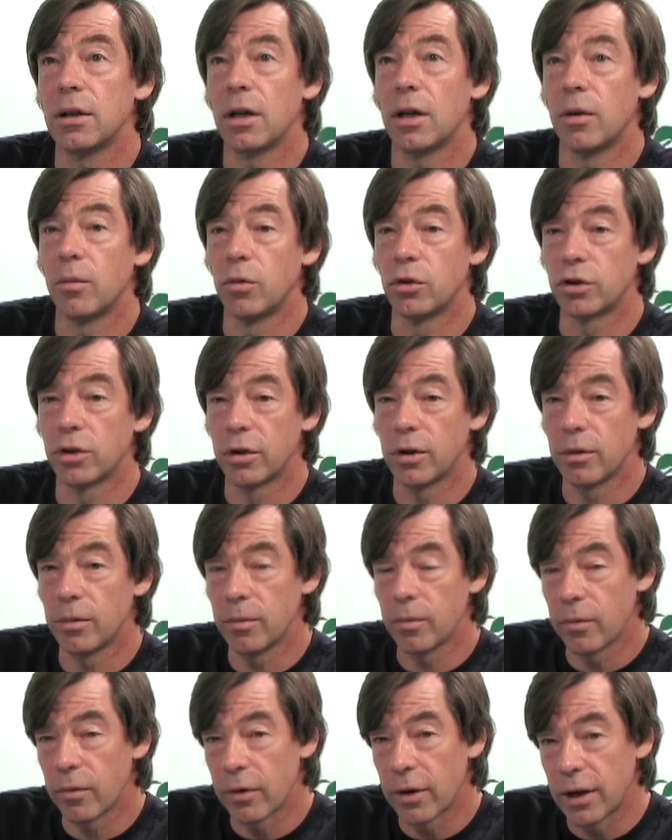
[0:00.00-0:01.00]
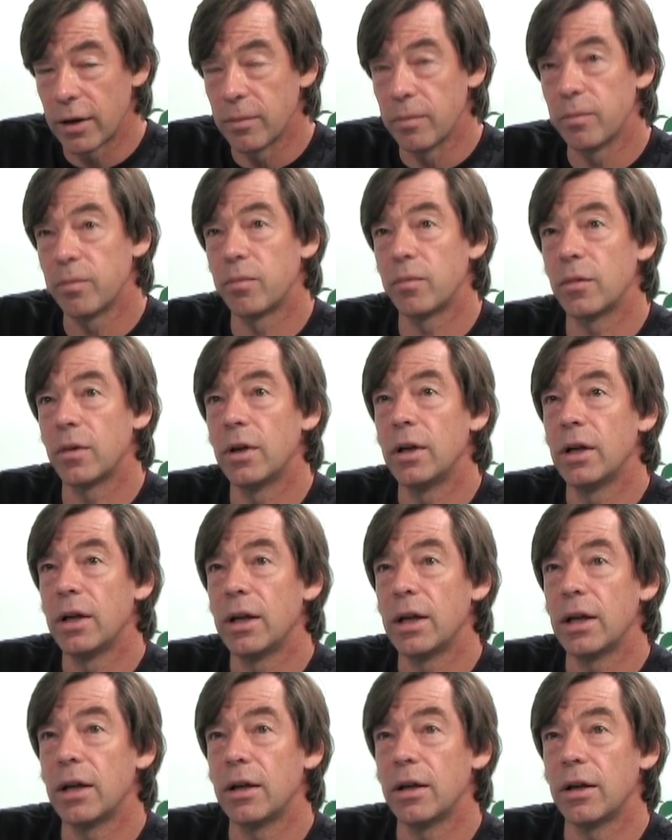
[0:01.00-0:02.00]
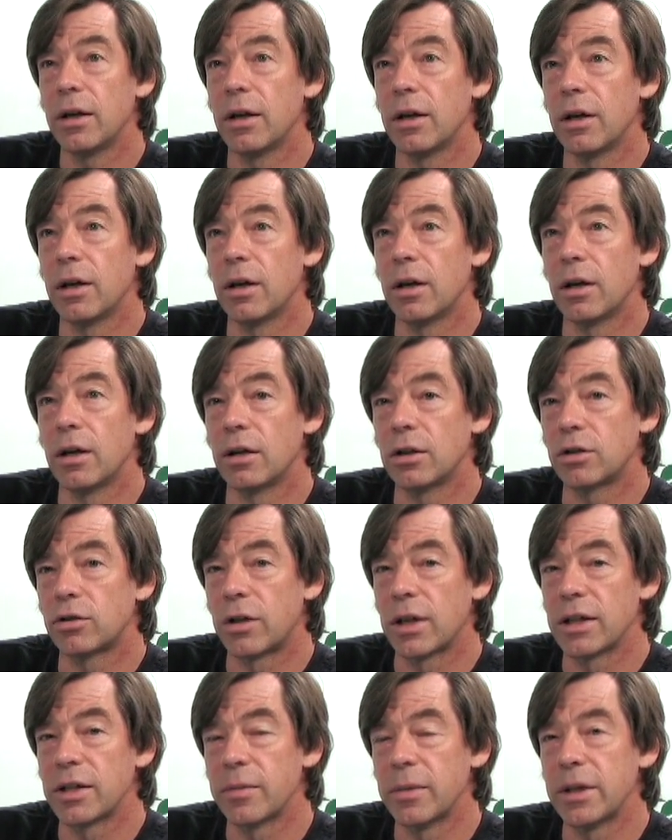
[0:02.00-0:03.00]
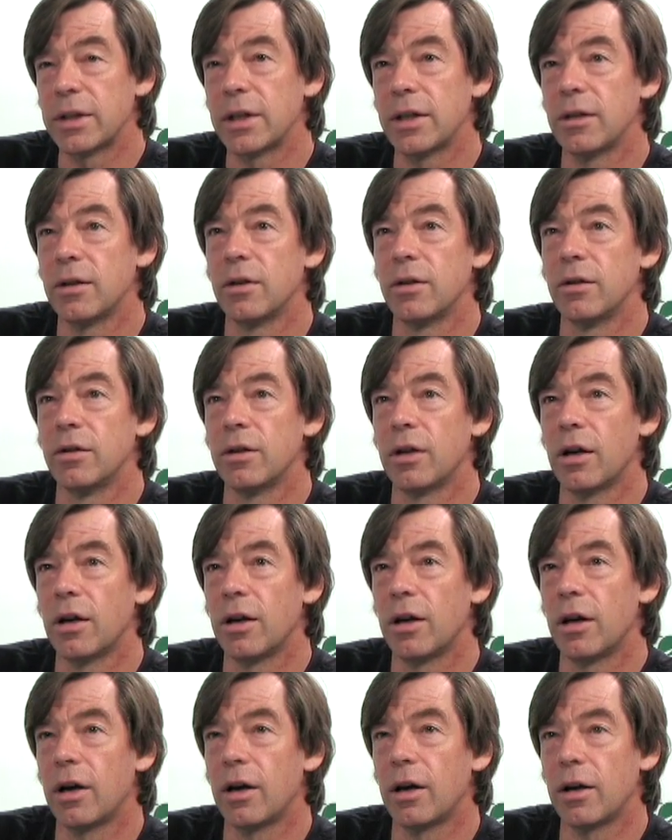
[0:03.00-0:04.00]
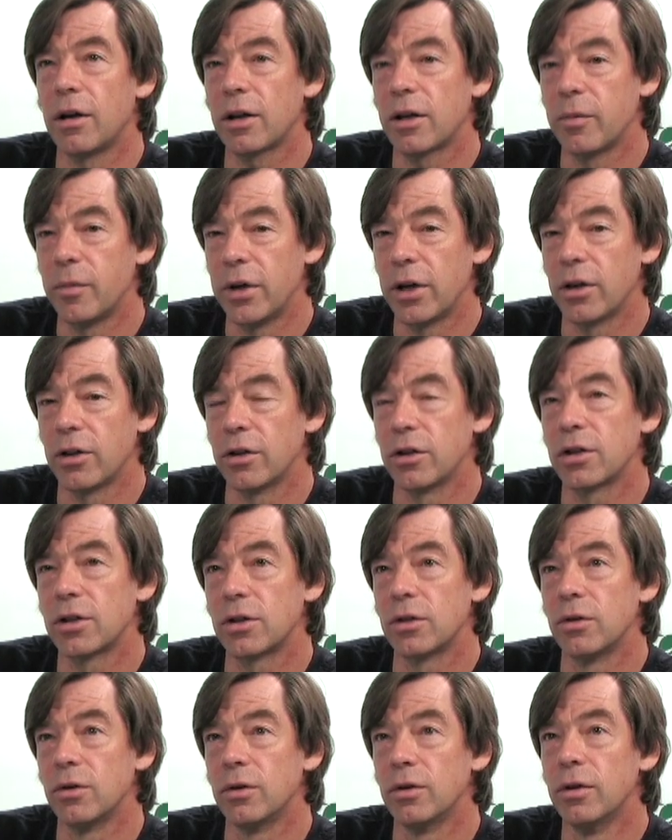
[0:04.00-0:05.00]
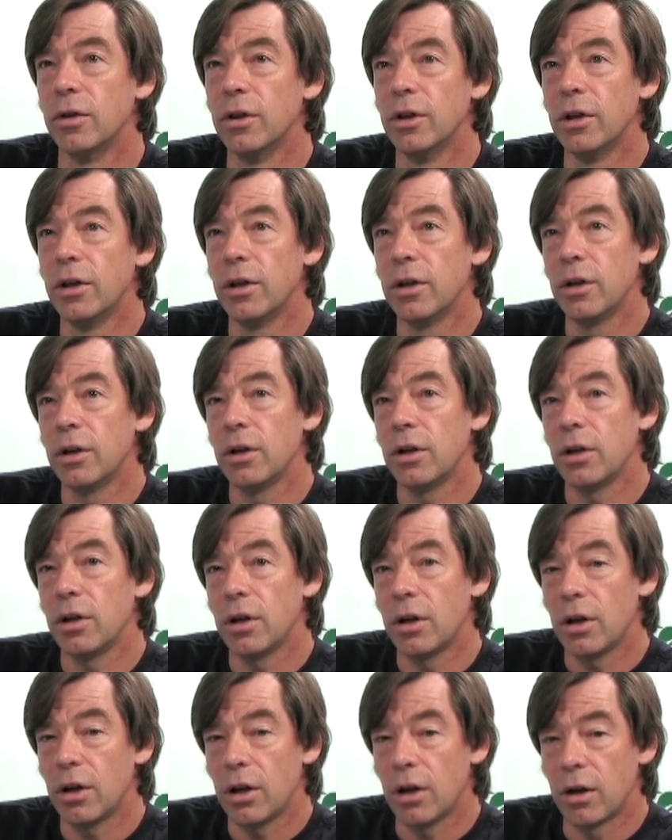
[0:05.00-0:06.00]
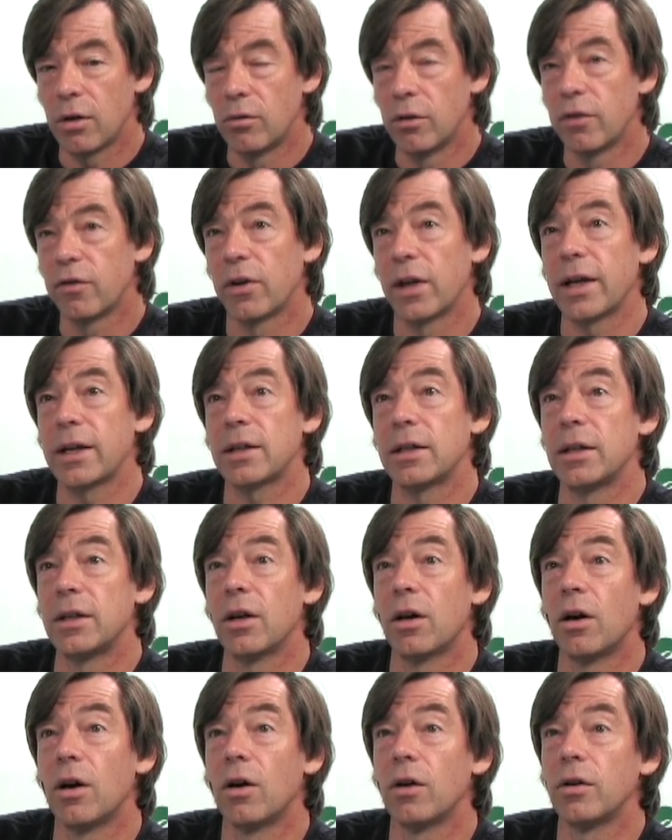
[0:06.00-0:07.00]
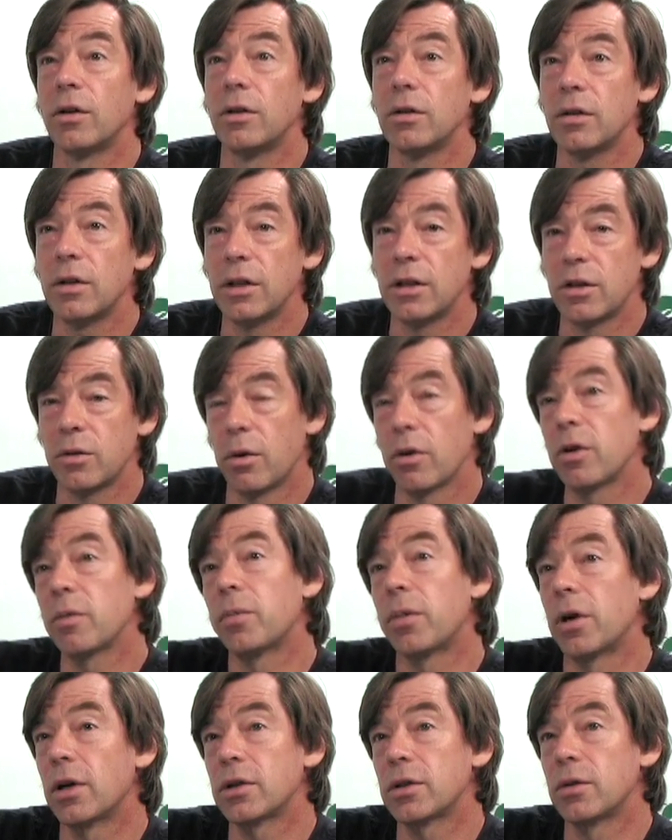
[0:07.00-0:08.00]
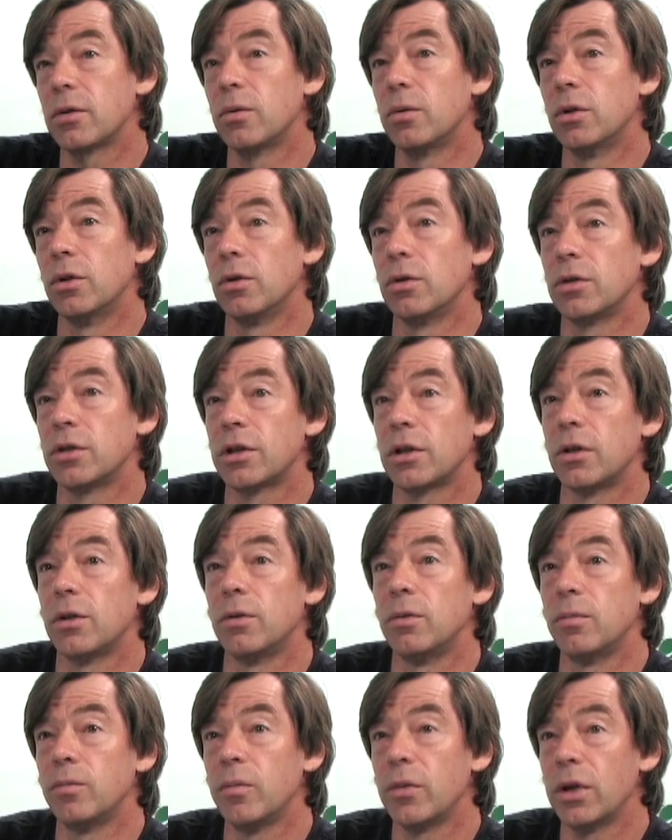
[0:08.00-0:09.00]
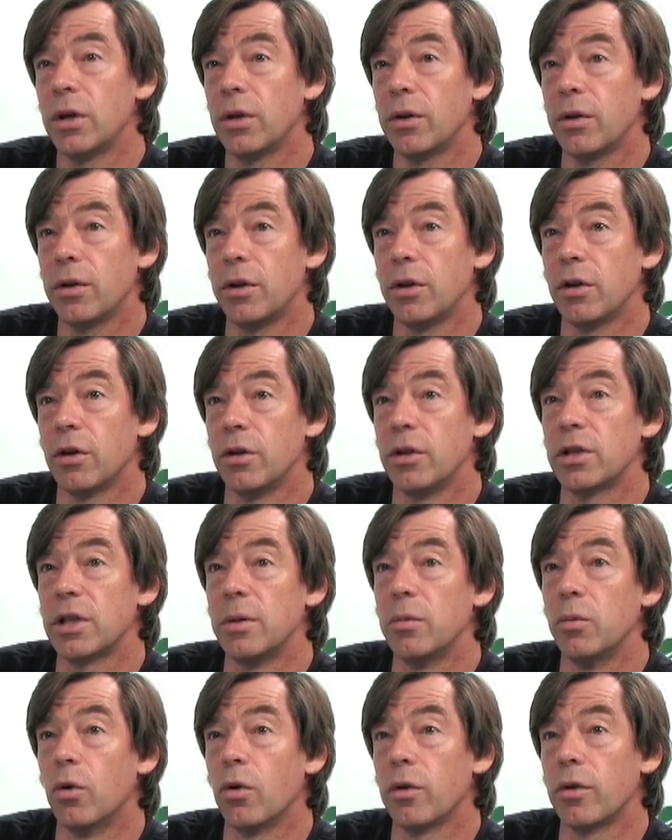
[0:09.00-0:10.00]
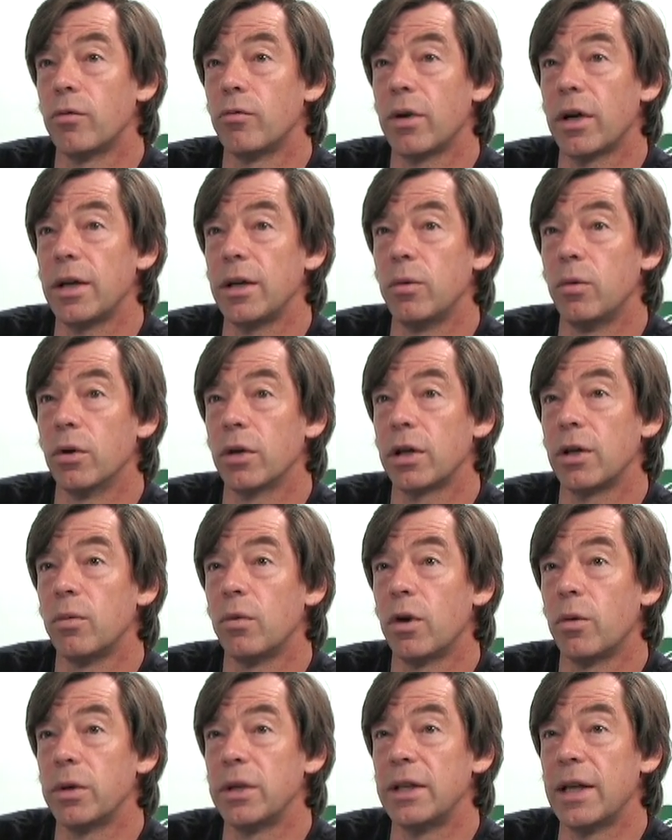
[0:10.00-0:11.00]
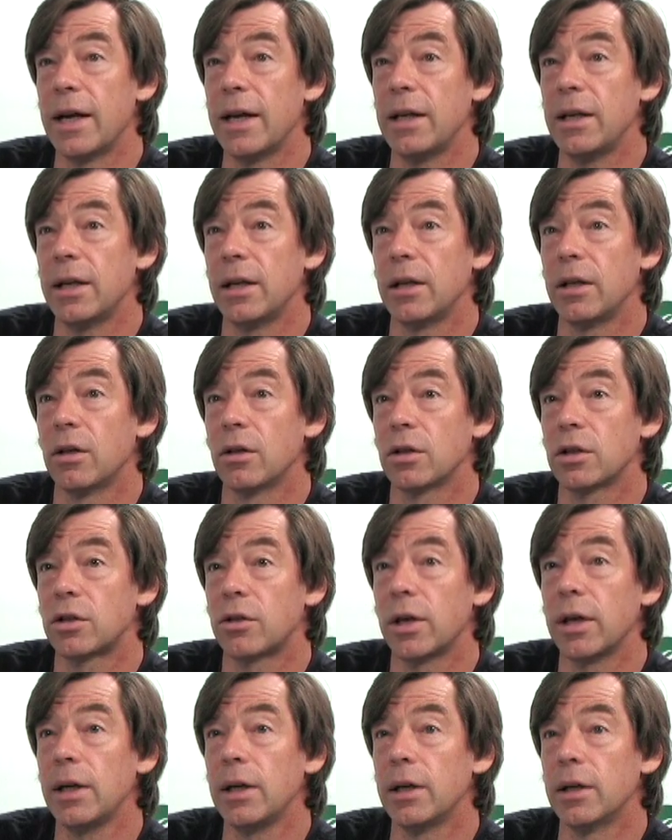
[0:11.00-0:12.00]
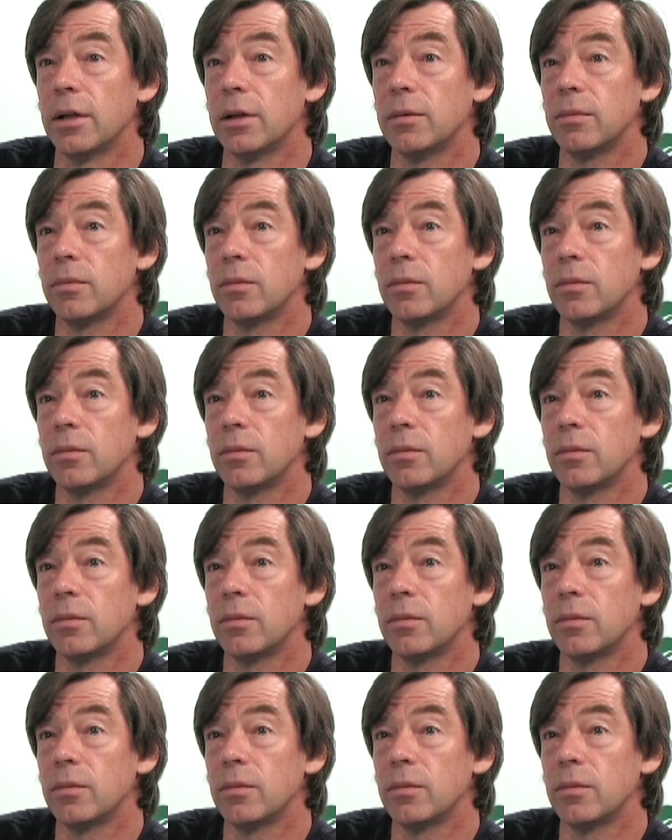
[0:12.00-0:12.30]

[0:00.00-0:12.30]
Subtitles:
and which are then transmitted and can be understood and reflected on into other parts of the world. So, you see More Than Ready working well with Danehill in Australia,